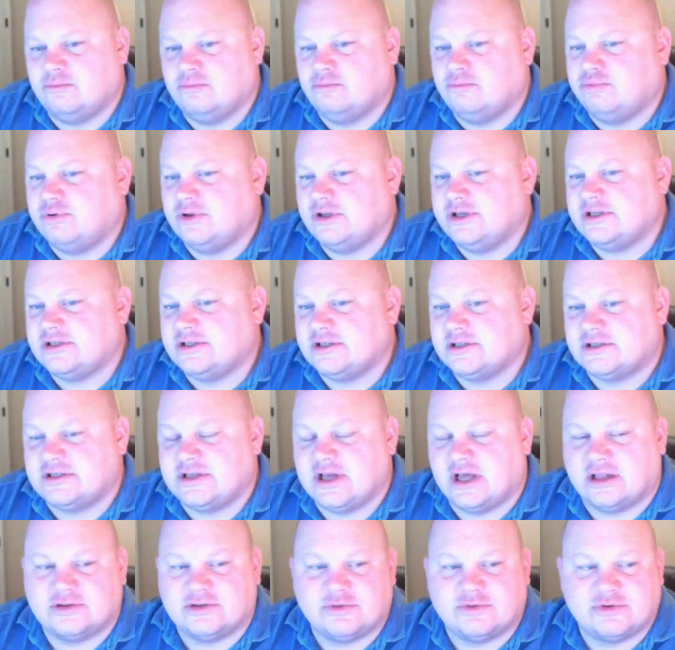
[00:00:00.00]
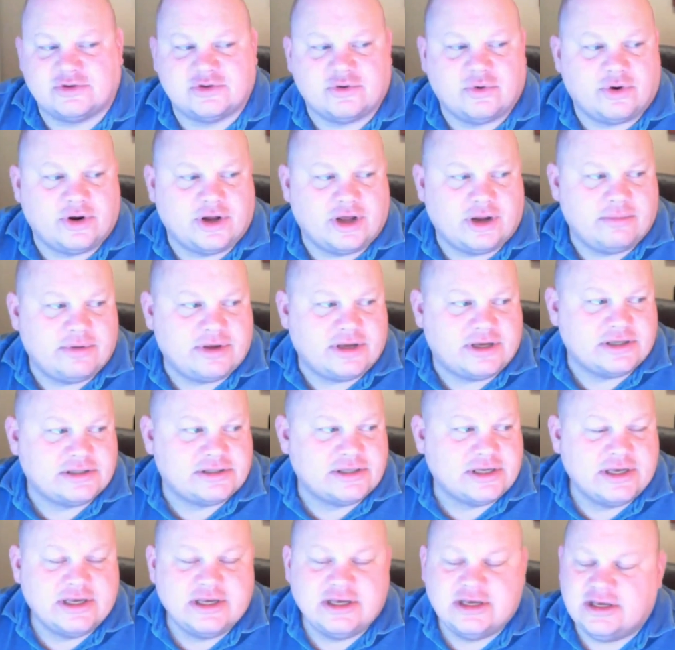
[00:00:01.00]
Please just tell us what's going on
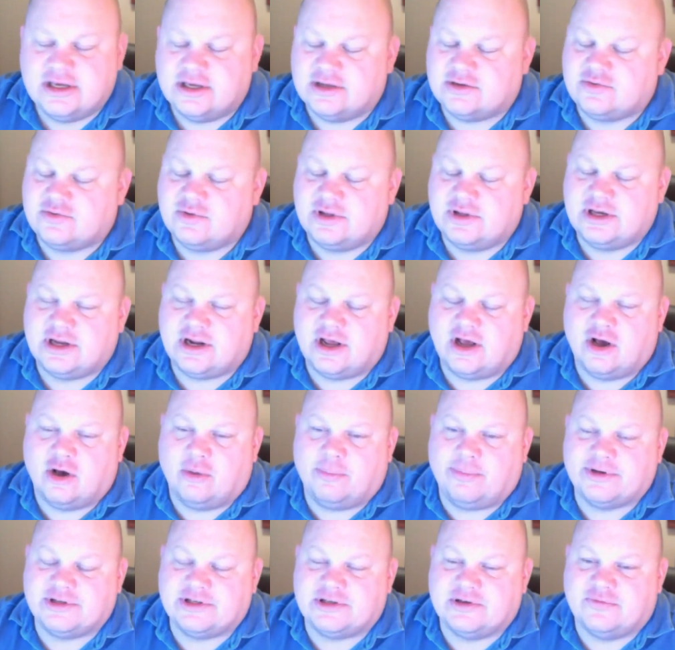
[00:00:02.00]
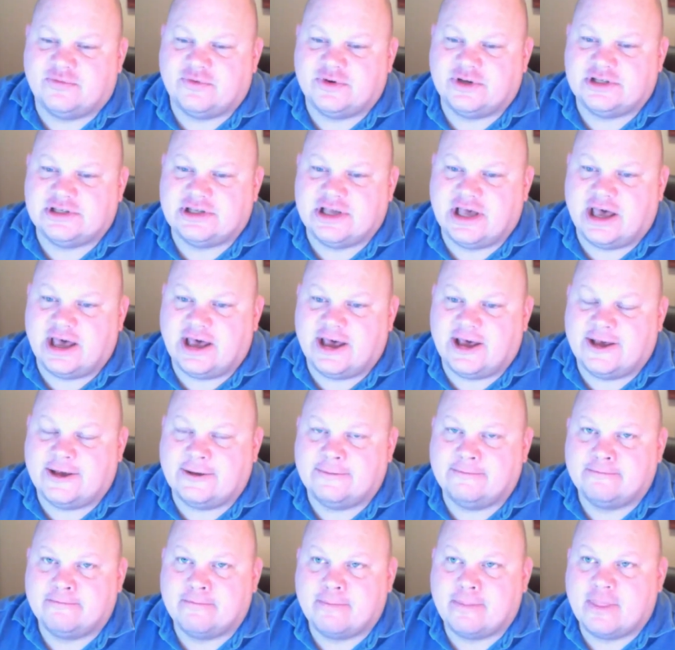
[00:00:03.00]
because it's really going to help us if we
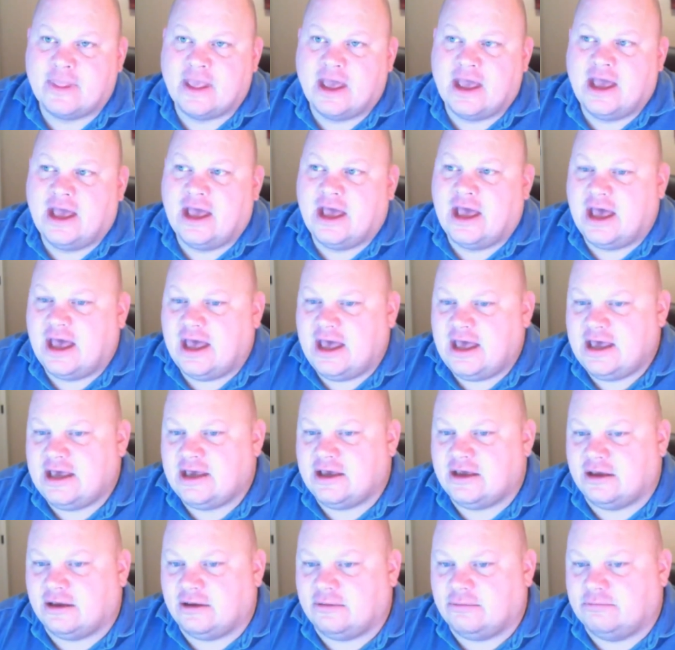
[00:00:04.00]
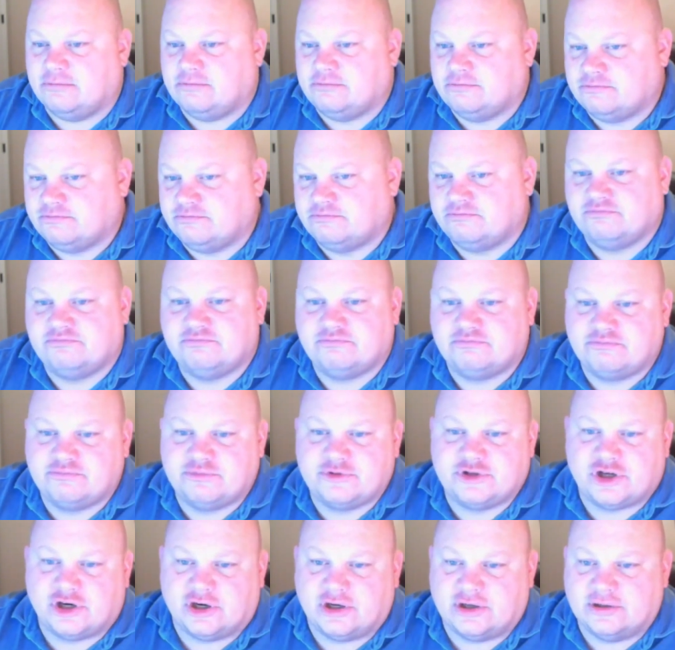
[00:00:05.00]
say, hey,
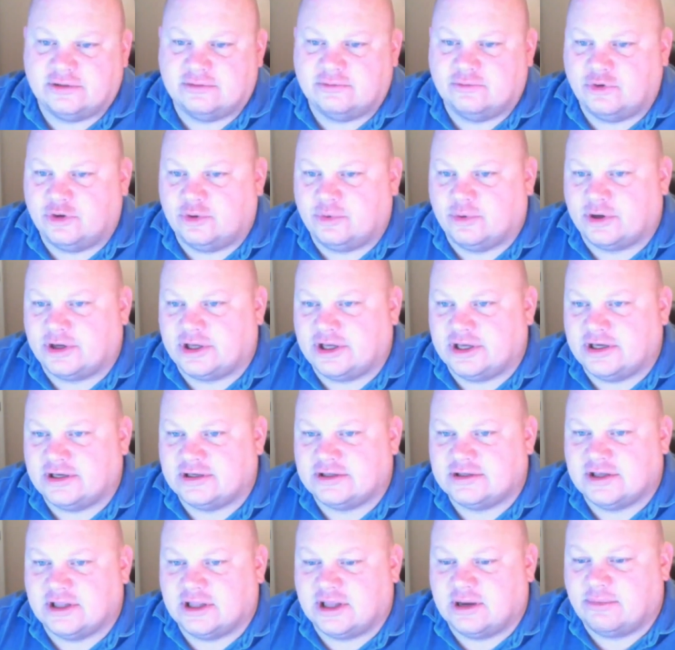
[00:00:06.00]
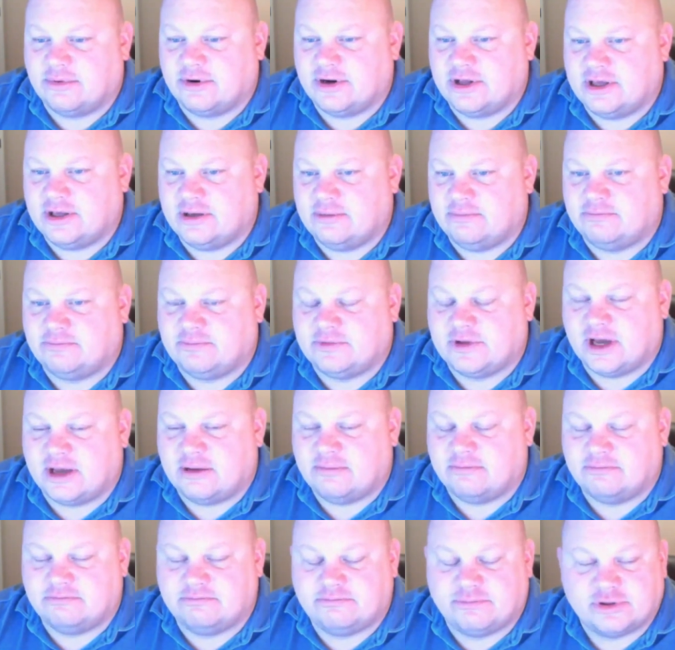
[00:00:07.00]
certain woodworking celebrity
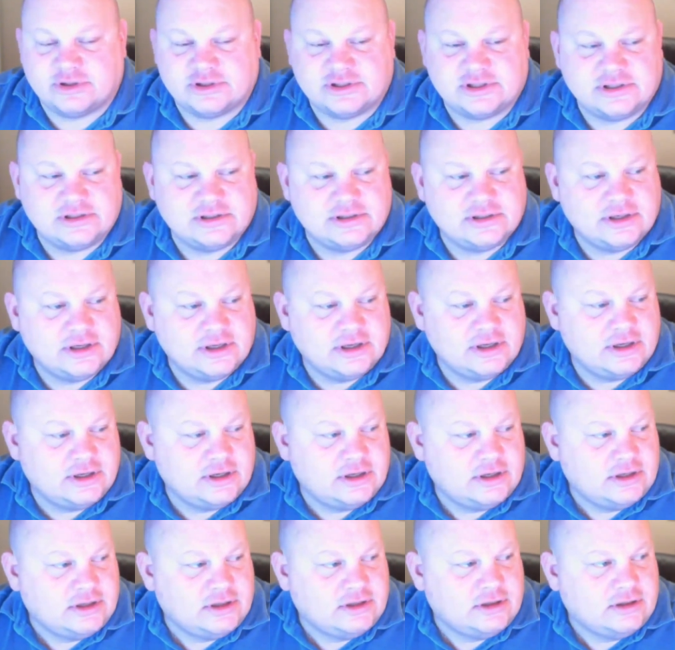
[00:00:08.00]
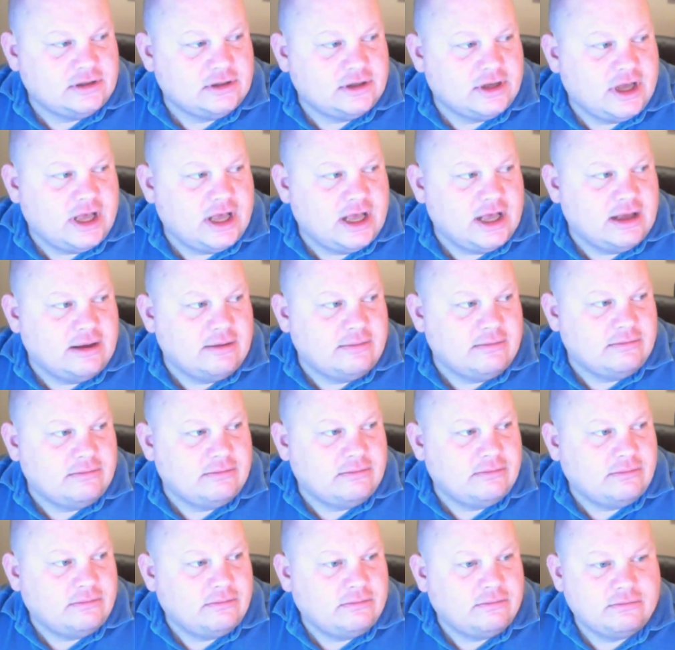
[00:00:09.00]
type person,
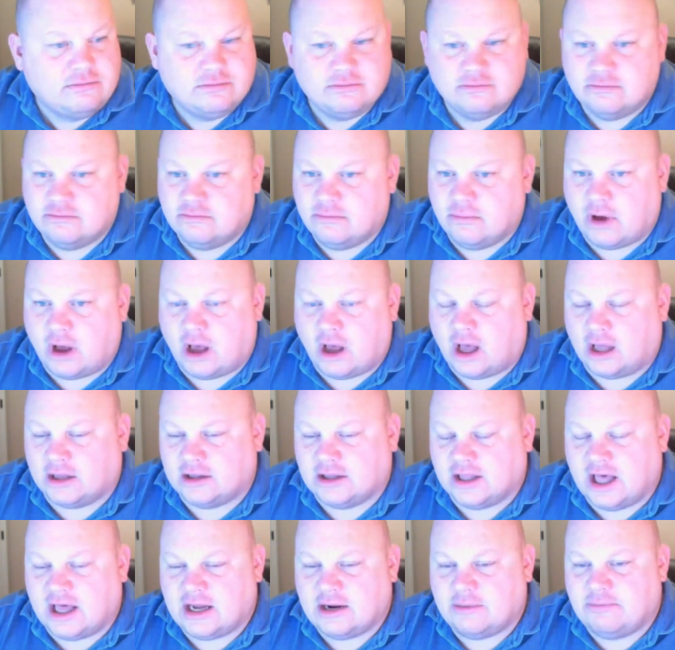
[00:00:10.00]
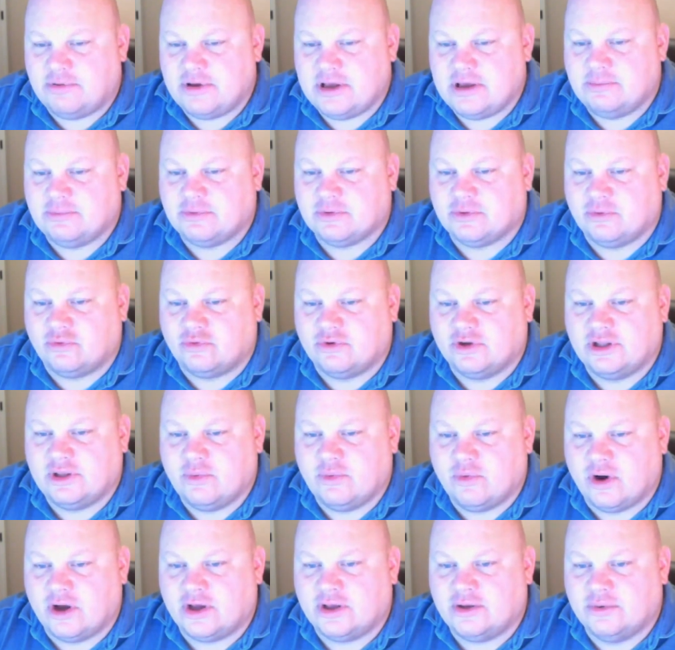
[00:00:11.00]
um, a lot of people really
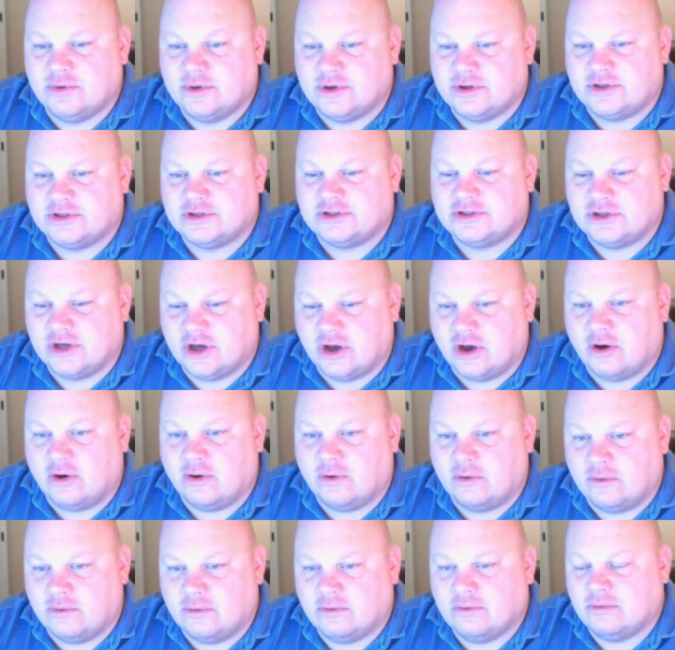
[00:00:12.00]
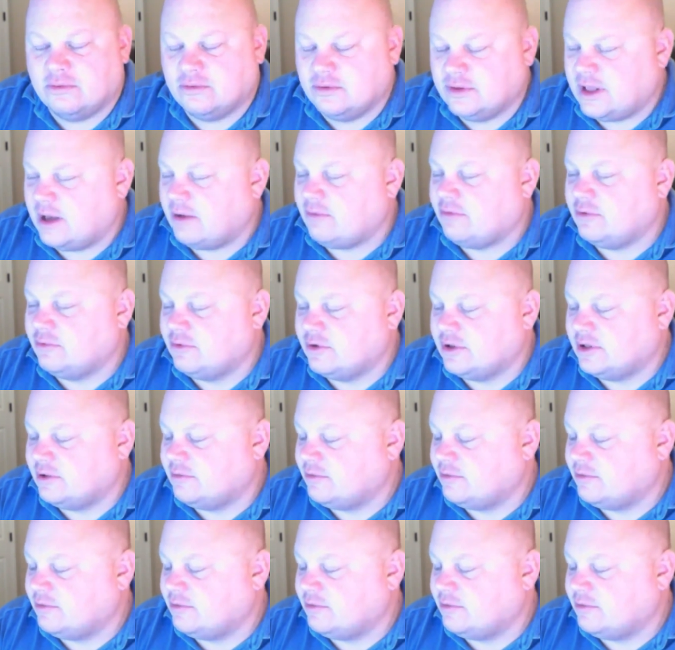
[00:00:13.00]
want you on the show. That would really,